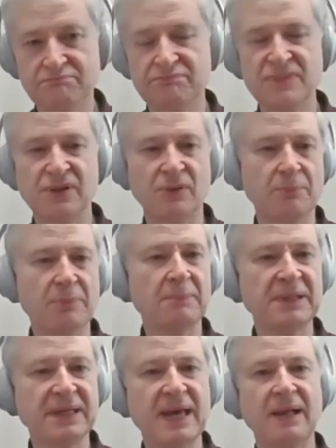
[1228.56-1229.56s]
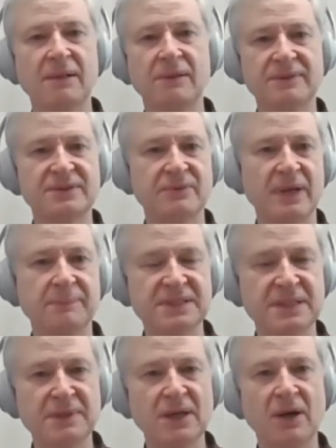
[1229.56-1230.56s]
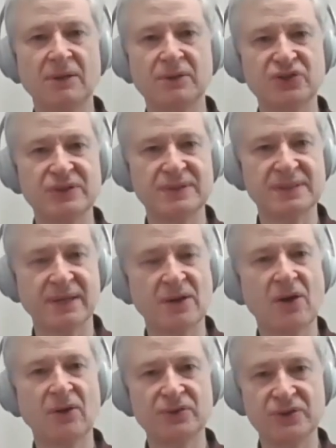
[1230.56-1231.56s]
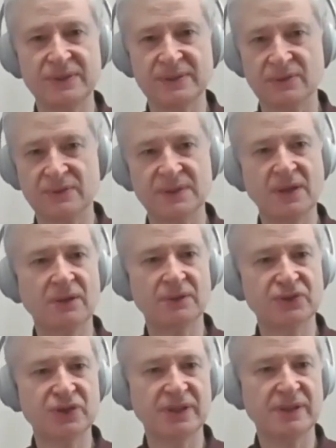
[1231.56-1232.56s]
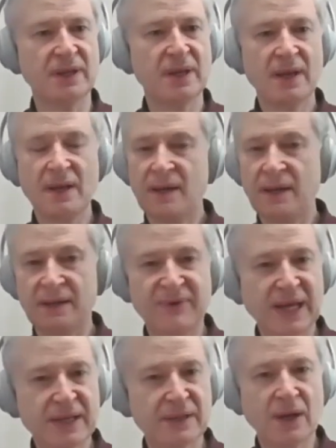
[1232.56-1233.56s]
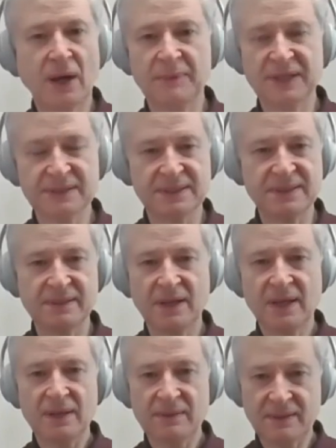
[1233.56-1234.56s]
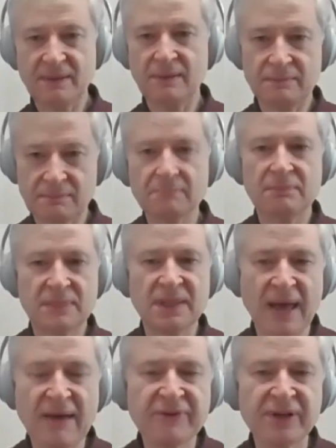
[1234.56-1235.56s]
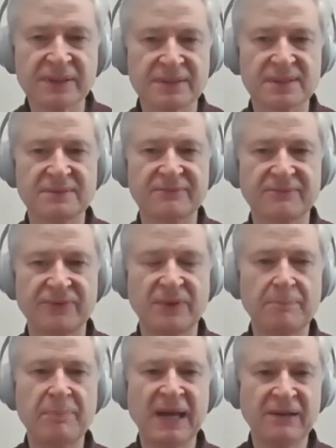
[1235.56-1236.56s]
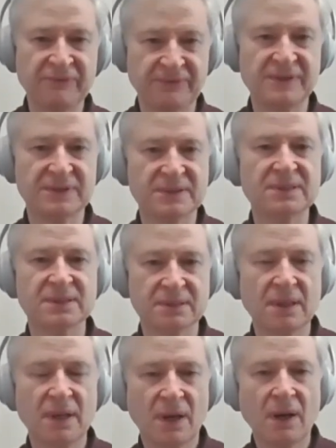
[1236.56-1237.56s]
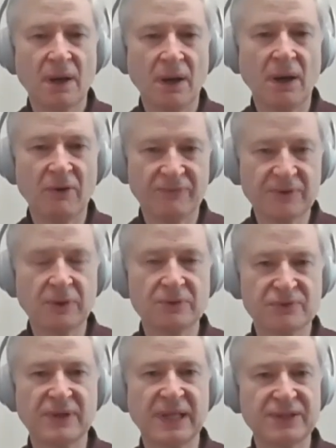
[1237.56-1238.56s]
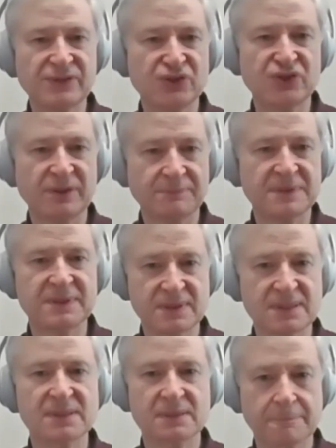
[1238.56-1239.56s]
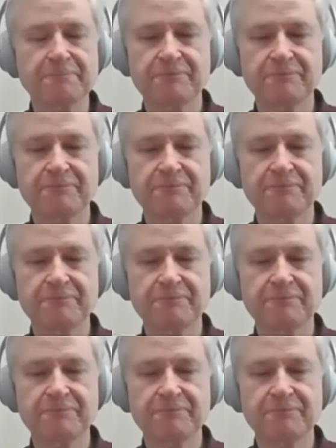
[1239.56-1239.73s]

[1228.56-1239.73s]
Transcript: you know, public health to epidemiology, psychology, sociology, even economics, the, the, the evidence for the benefits of close relationships is,